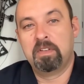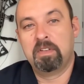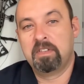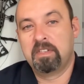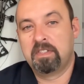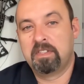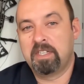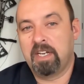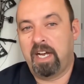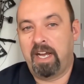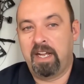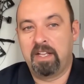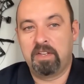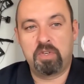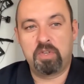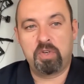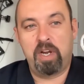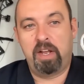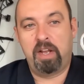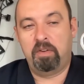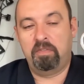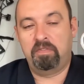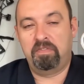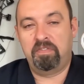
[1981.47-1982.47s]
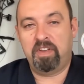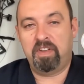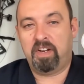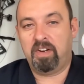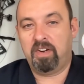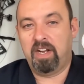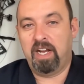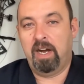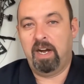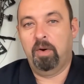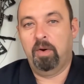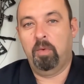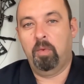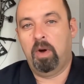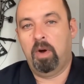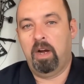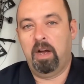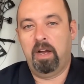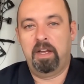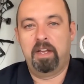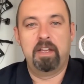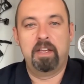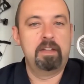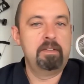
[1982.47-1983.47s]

trying to figure out why